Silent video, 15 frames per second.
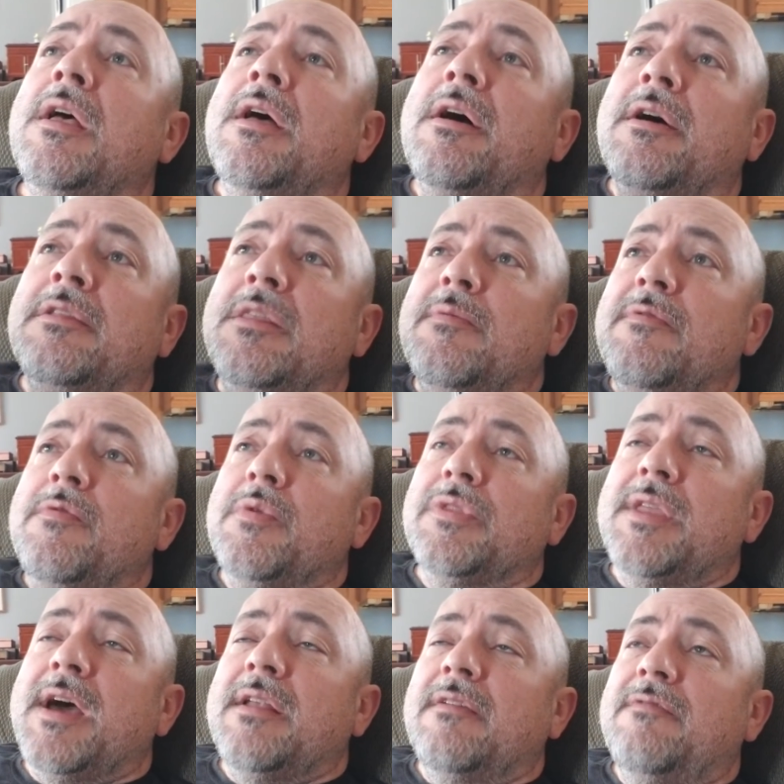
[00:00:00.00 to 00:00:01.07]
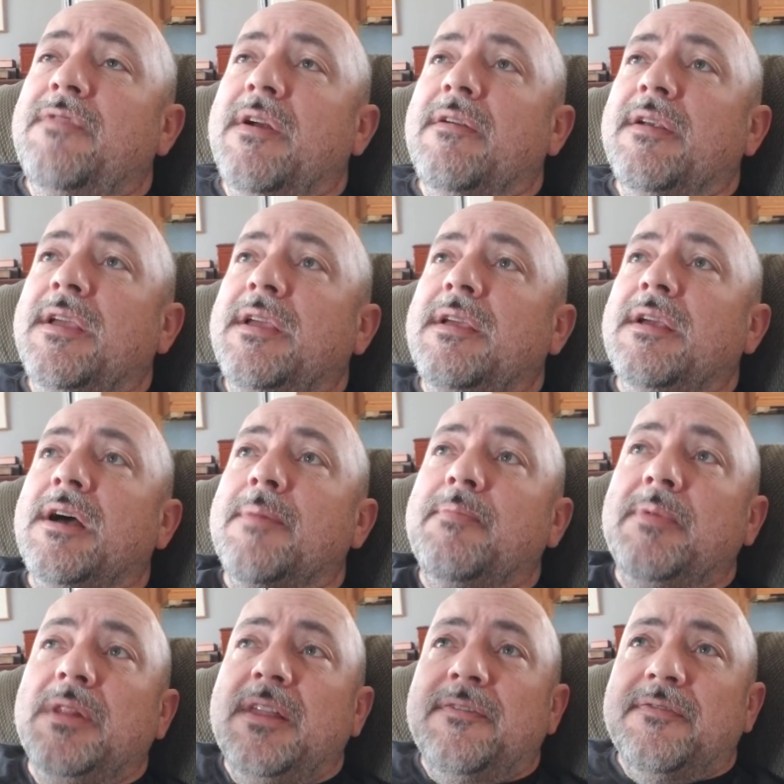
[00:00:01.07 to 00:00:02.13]
Another movie with not a very
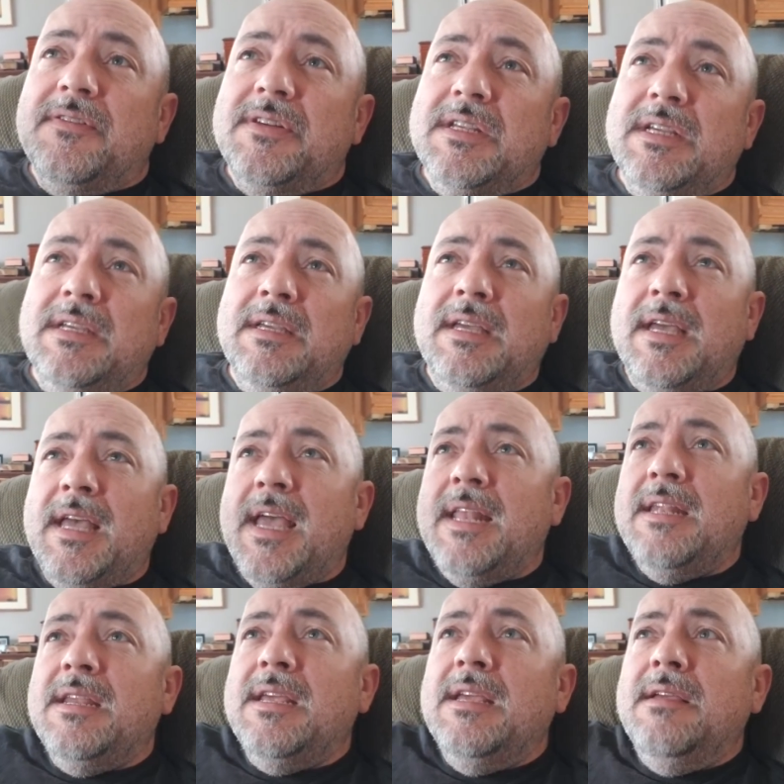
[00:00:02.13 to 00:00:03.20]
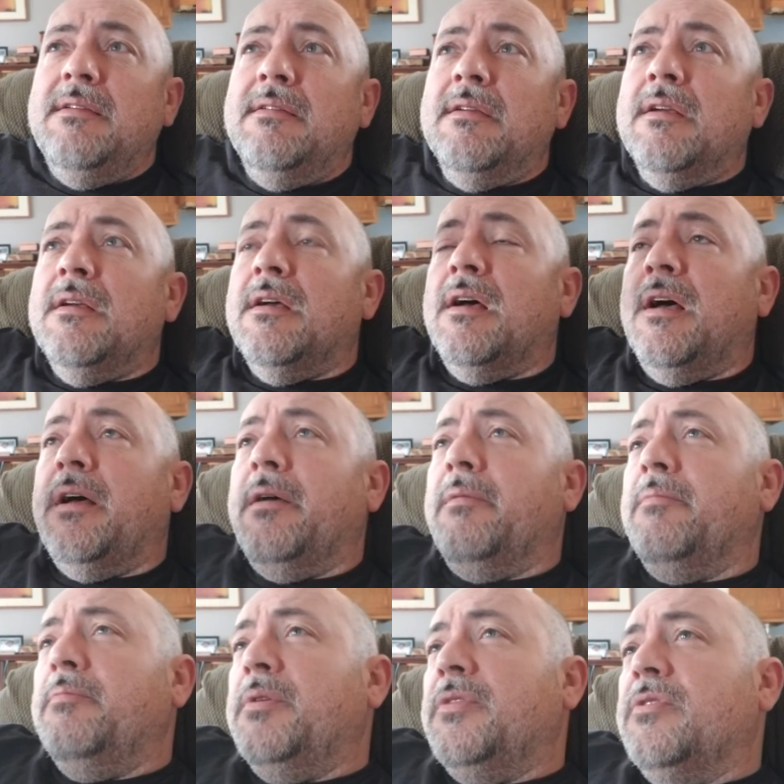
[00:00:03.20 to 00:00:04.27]
uplifting ending,
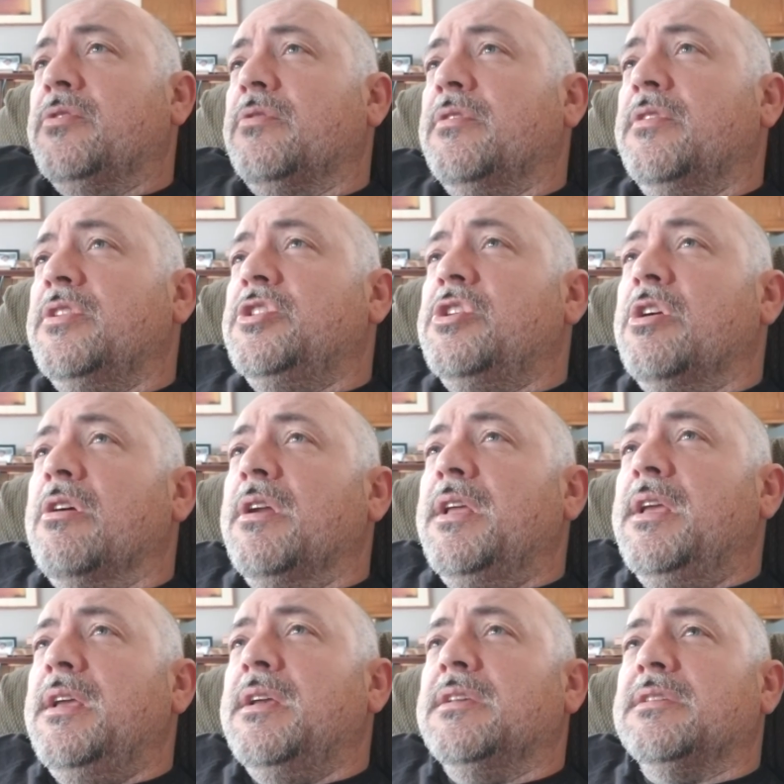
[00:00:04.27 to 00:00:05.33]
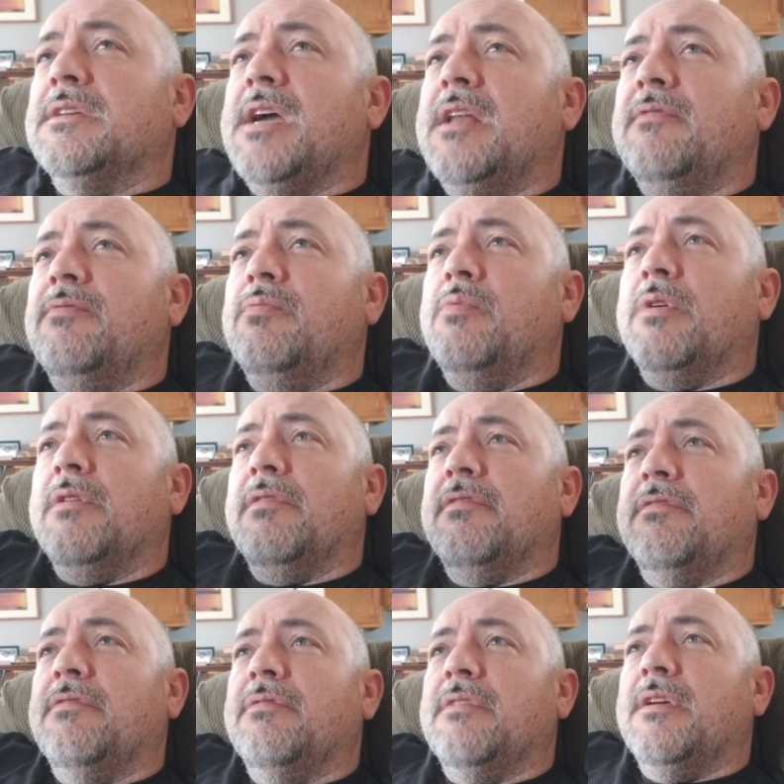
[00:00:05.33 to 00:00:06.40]
but sort of the journey is kind of
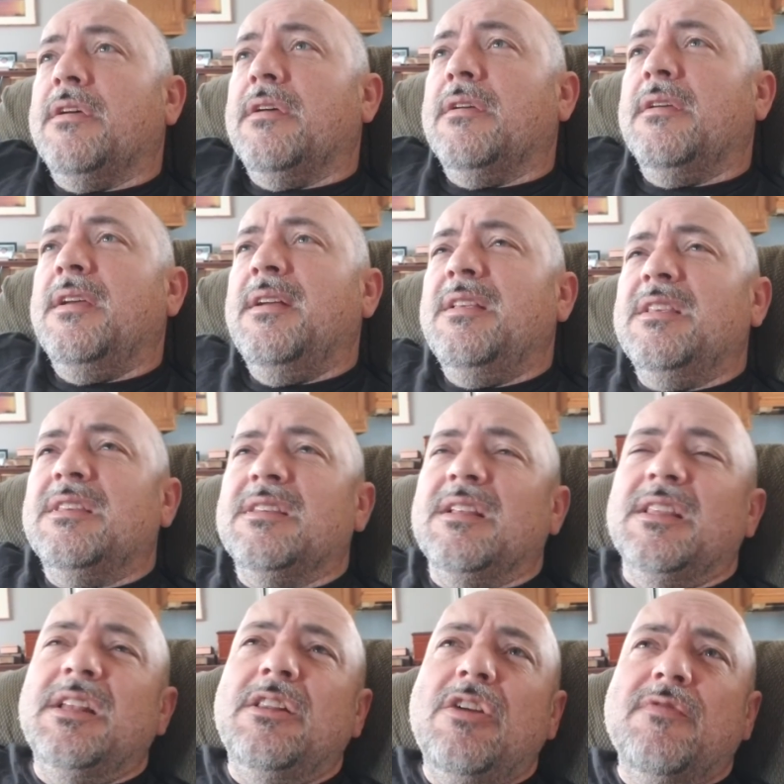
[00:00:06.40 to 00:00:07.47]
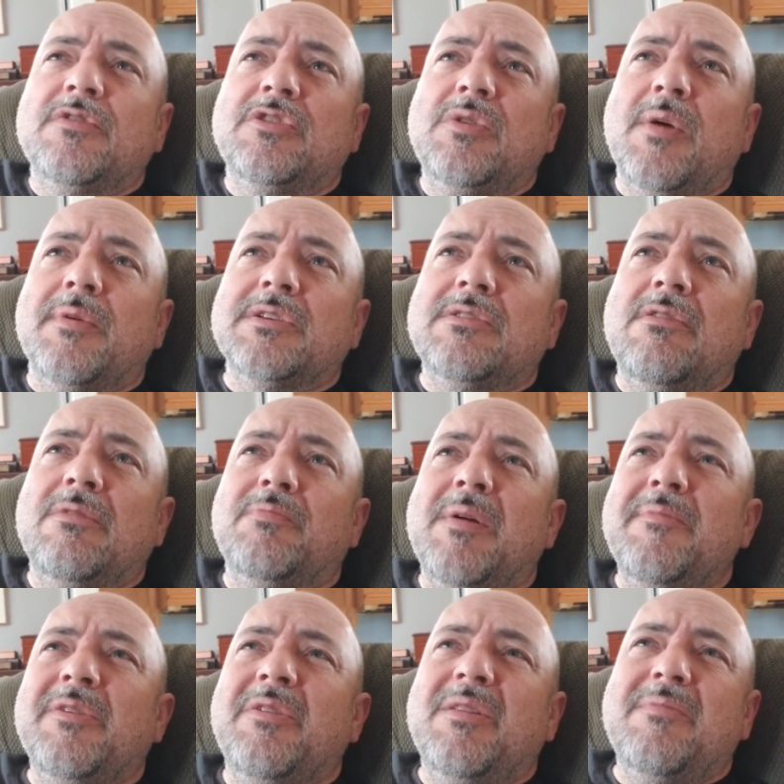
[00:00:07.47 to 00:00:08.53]
worth, it's a little over 2 hours long,
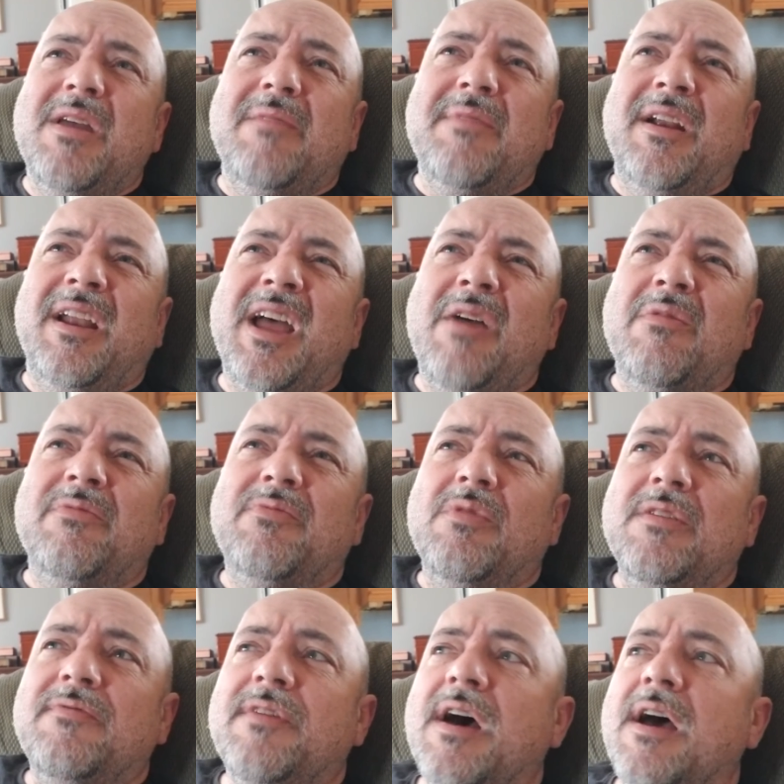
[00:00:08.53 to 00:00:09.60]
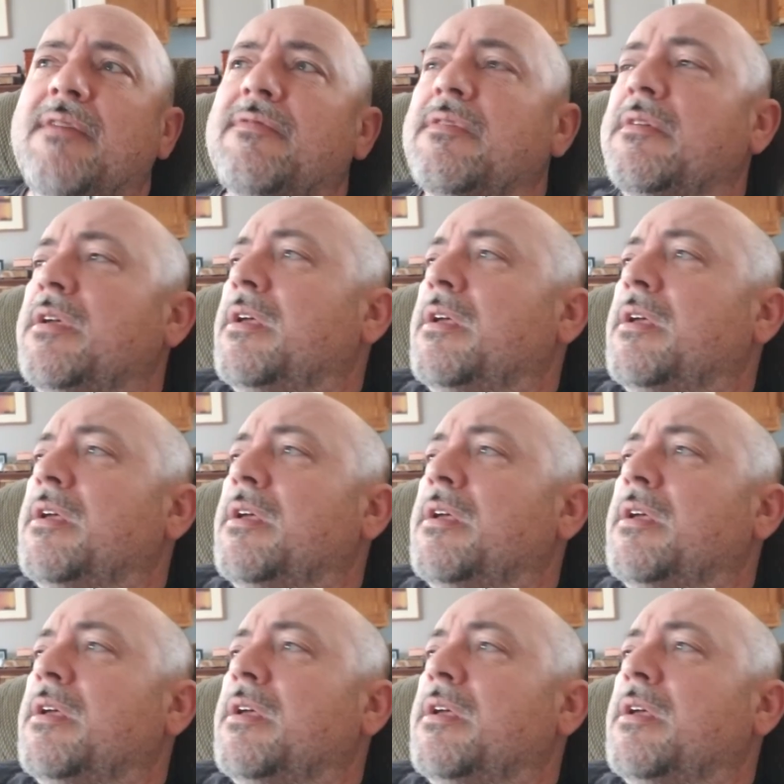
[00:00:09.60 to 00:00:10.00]
probably could have been about an hour 45.